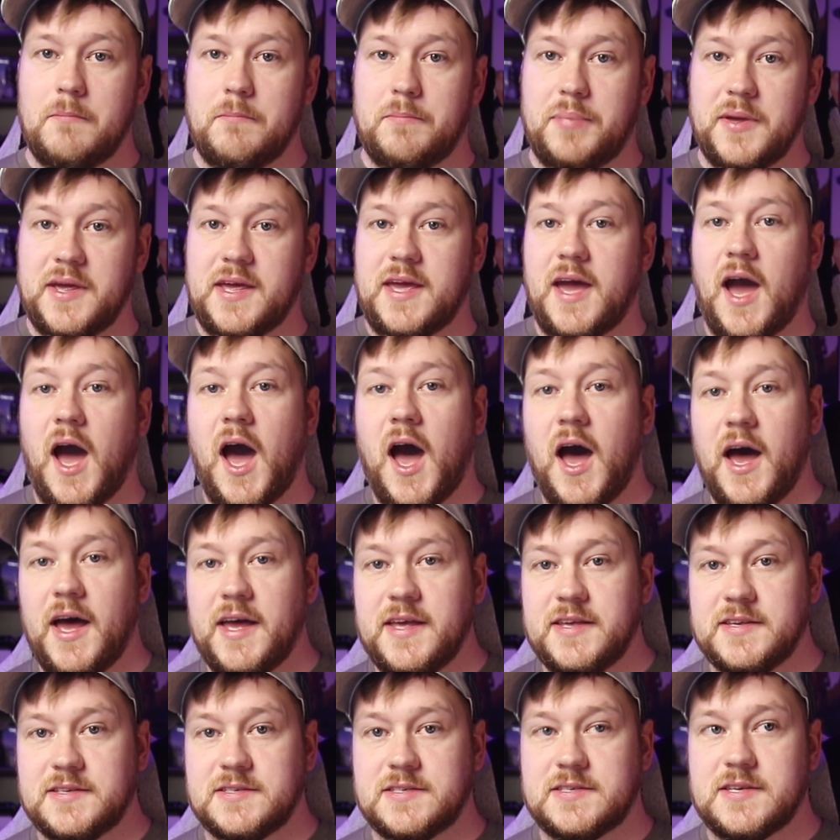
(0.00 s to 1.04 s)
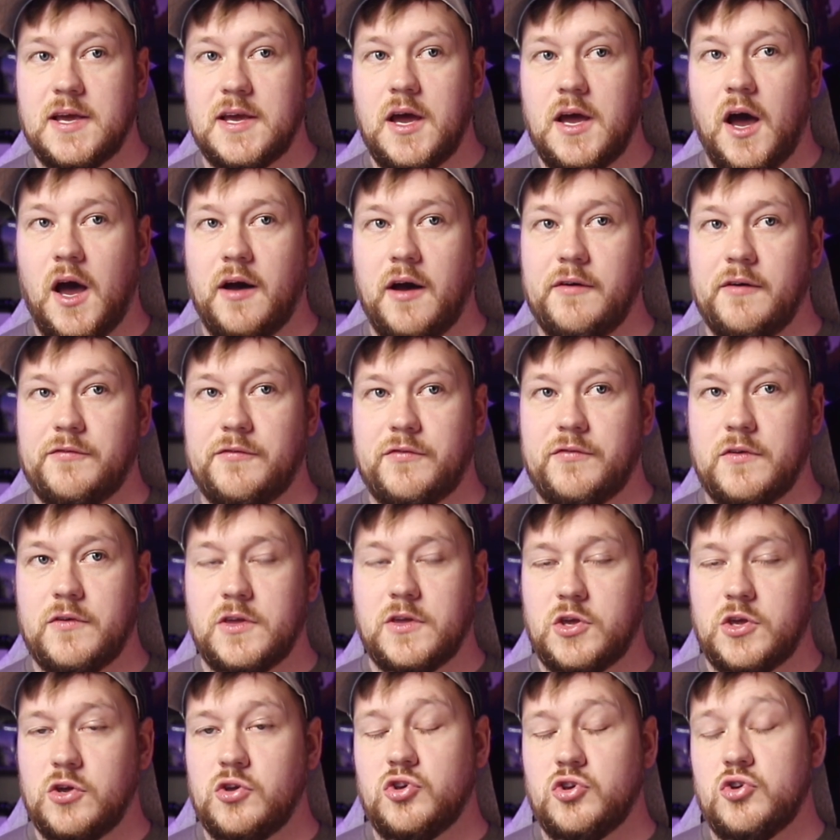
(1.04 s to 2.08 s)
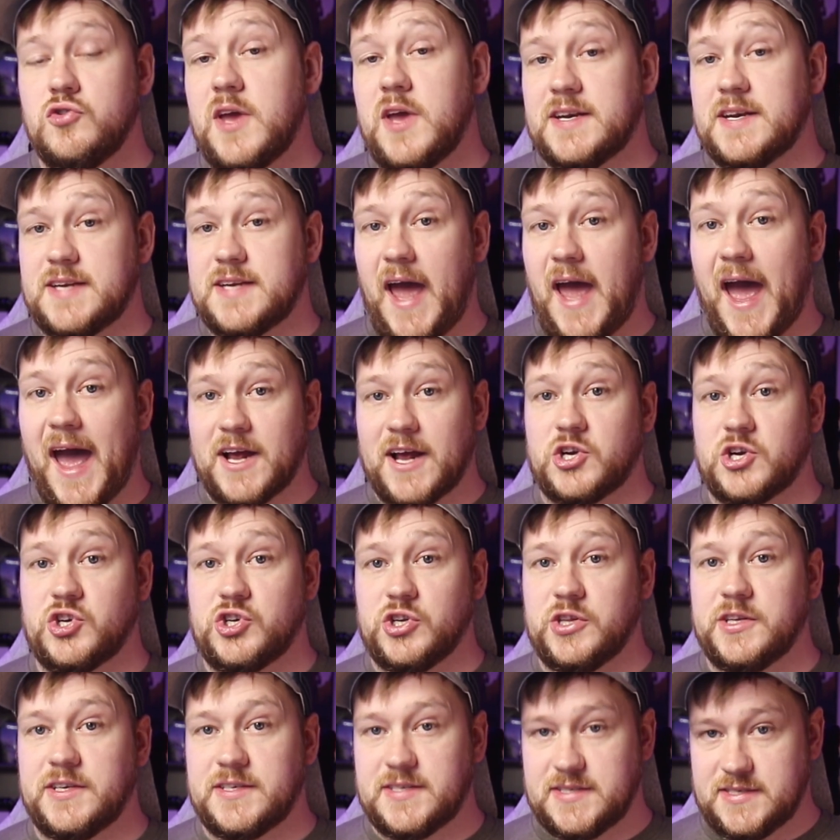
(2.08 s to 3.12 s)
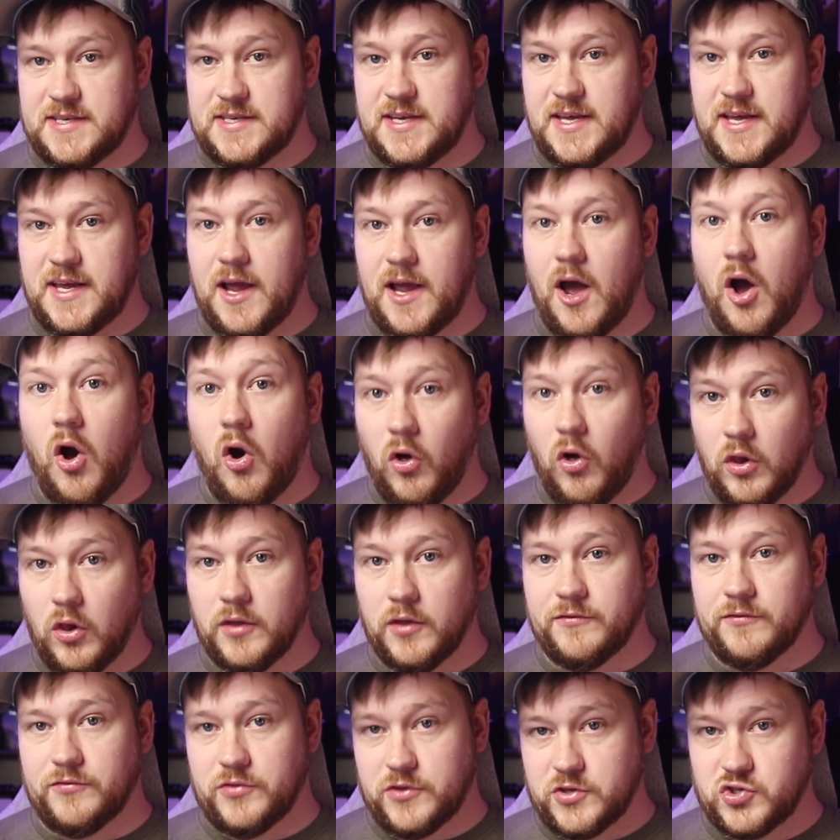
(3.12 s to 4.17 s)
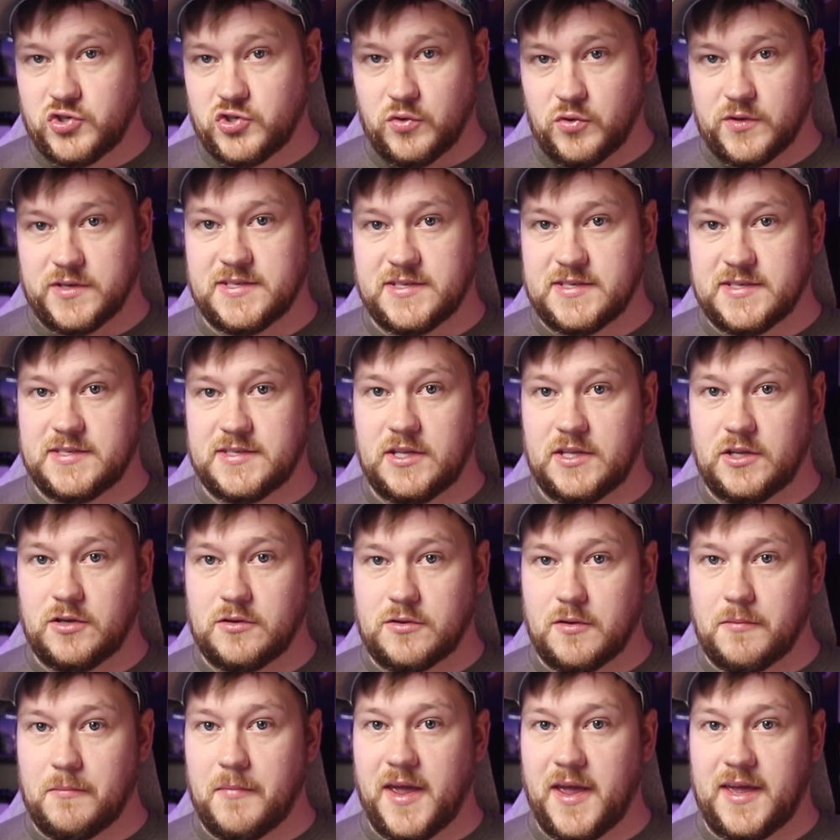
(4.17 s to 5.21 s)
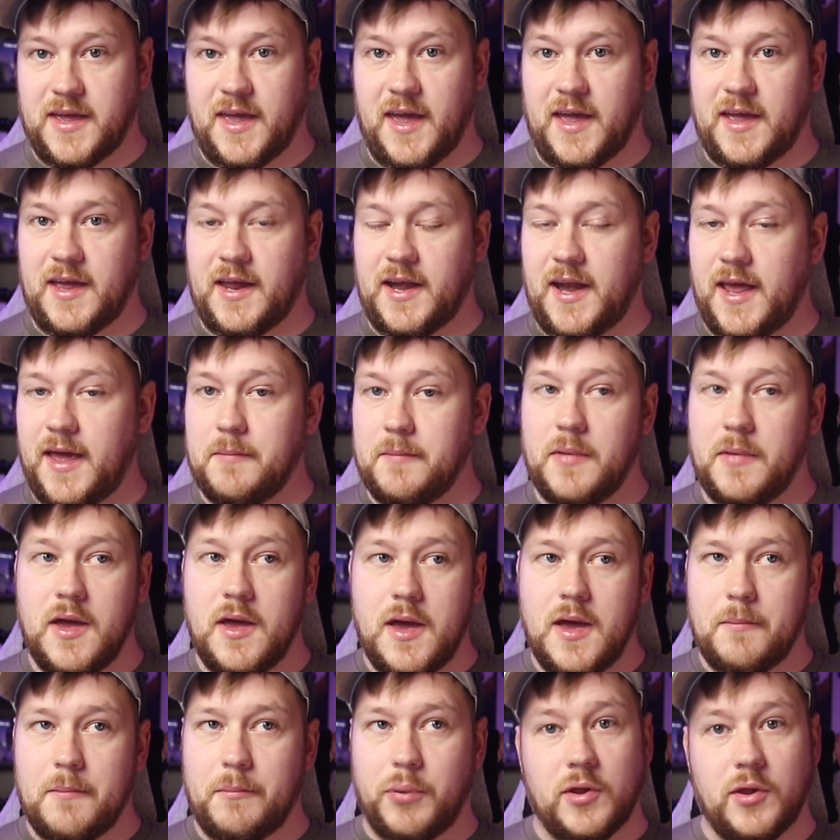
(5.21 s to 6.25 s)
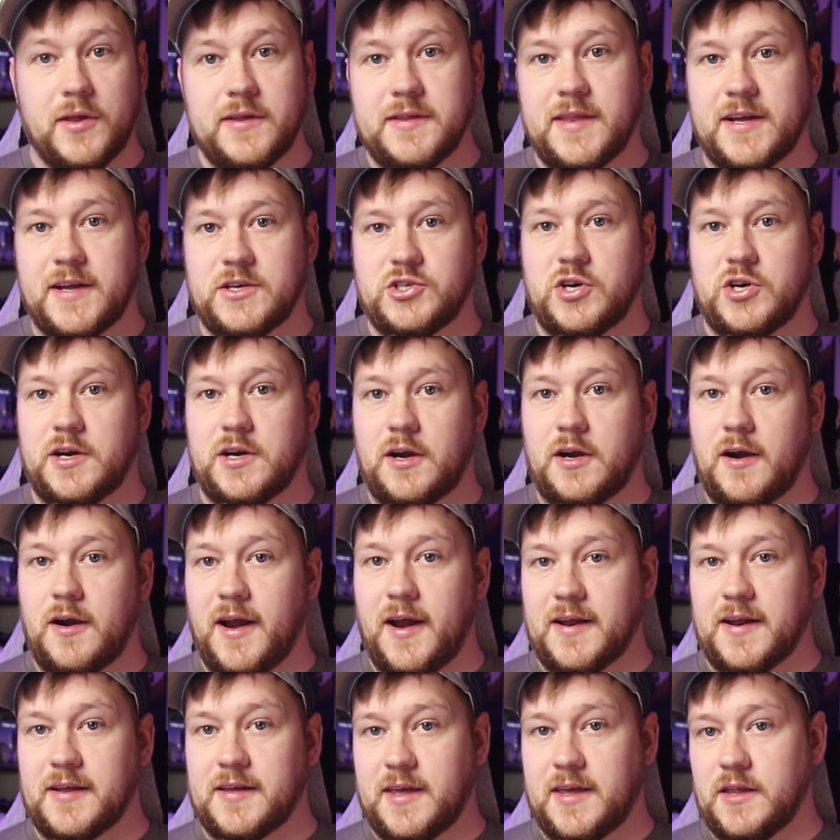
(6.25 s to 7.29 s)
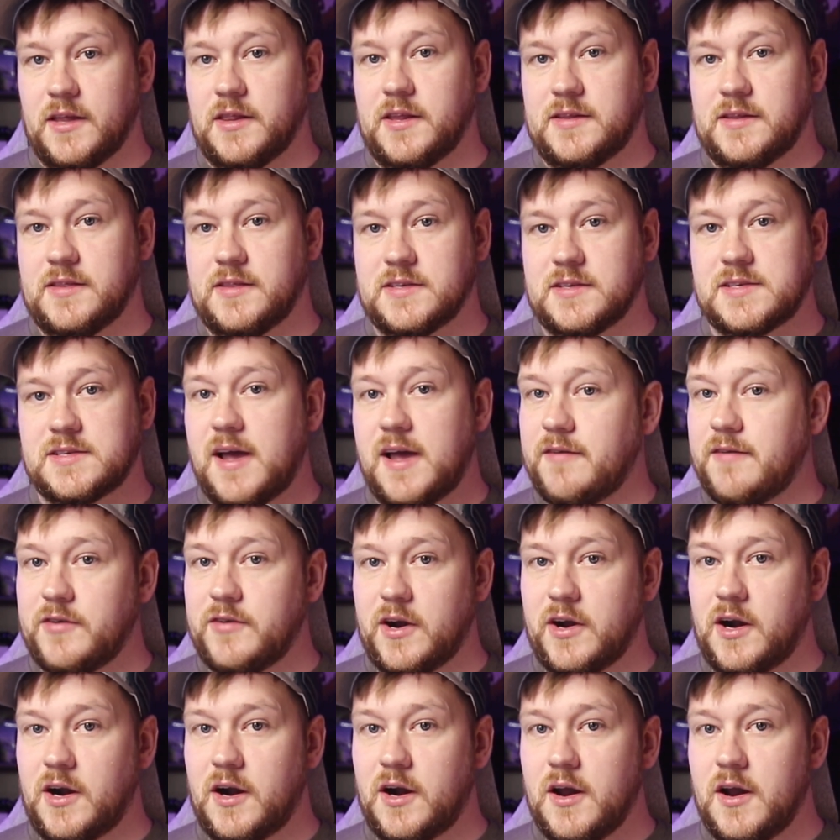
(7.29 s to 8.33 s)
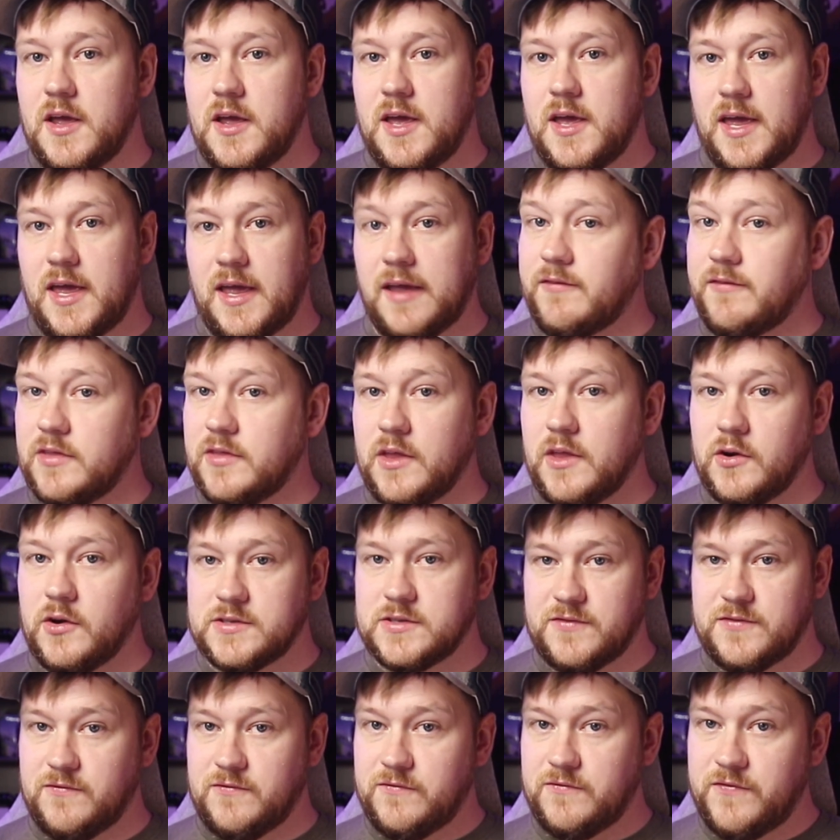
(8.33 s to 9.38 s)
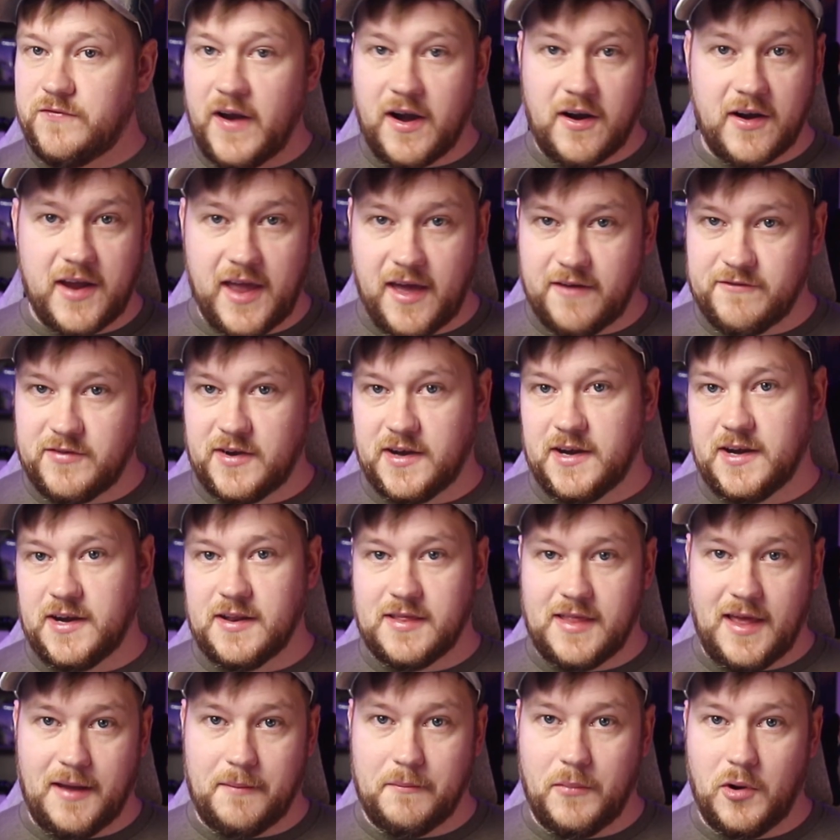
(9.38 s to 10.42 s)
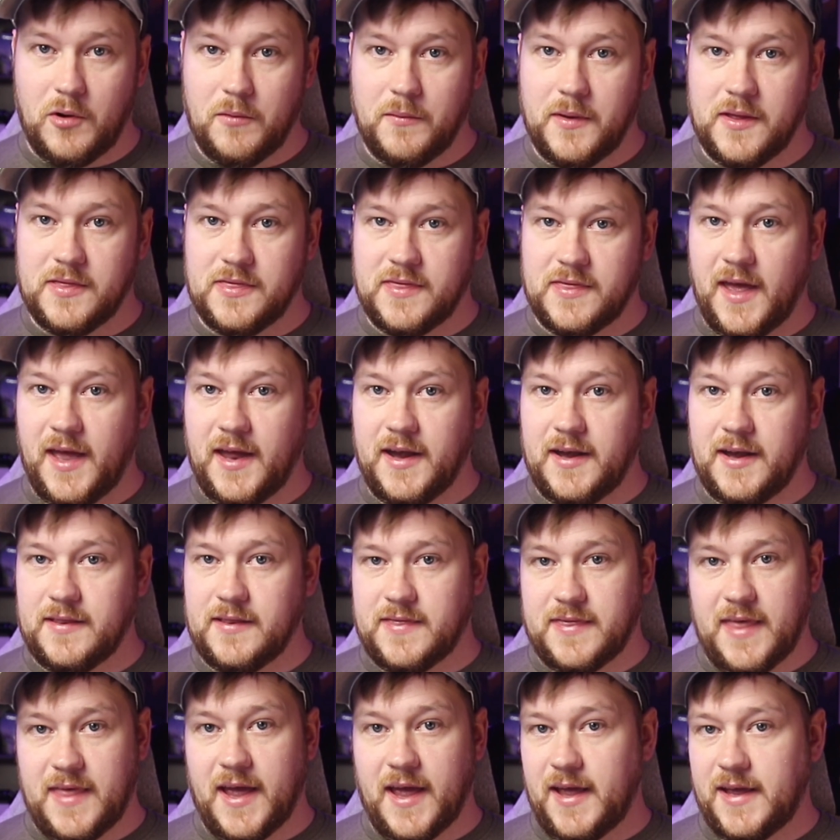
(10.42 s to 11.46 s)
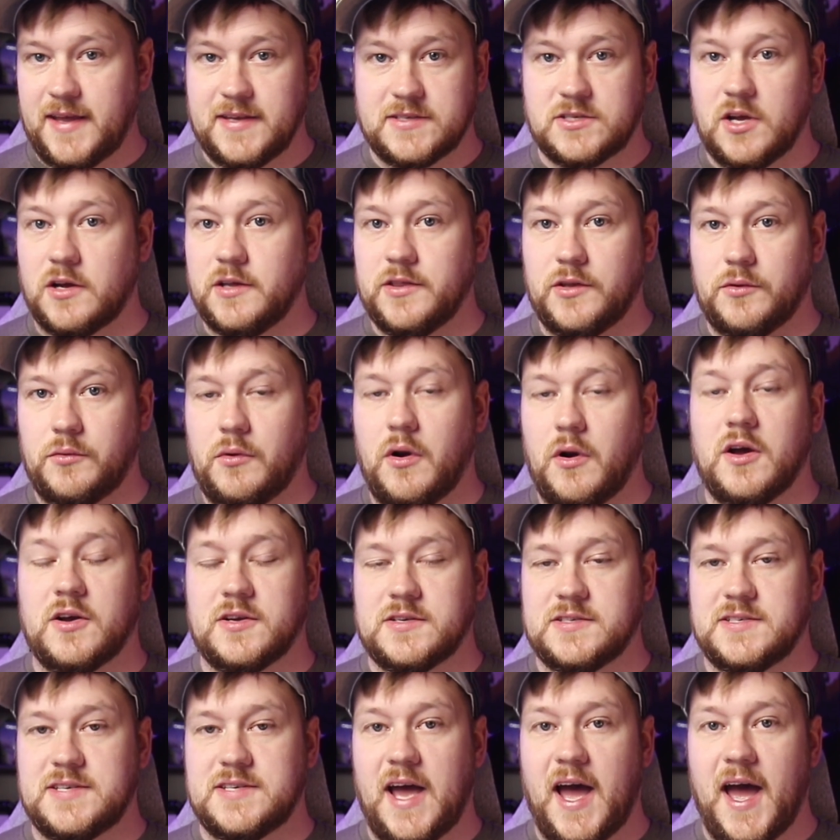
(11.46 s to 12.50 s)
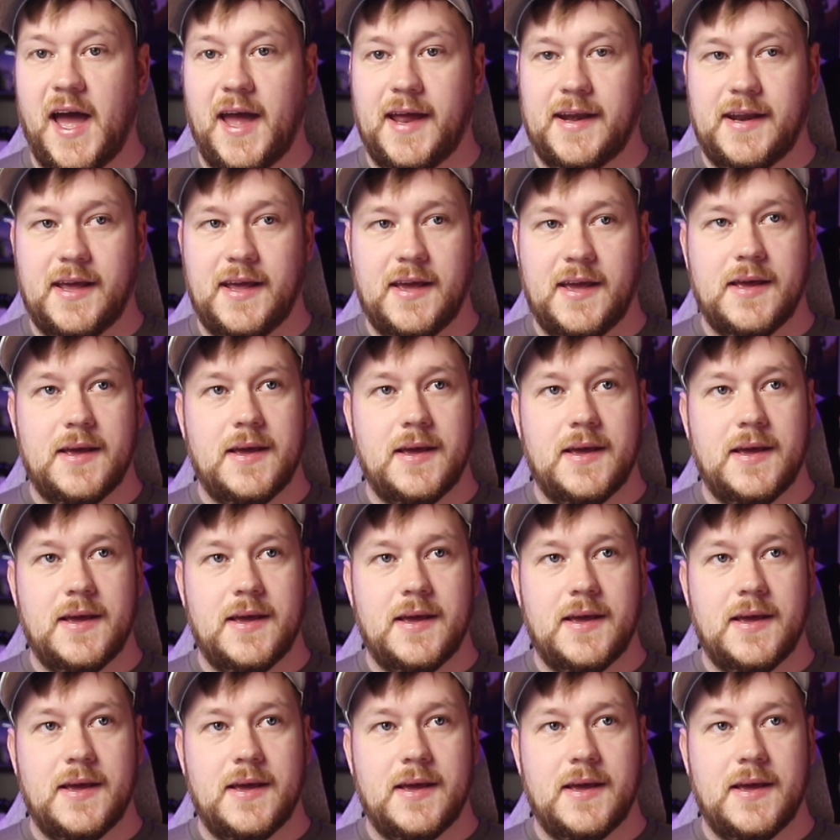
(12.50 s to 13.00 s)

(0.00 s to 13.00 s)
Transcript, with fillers: because of you, you get to actually see all of the choices that they're making and him pulling that trigger and killing this governor even though it's very evident in that moment that that he's on the wrong side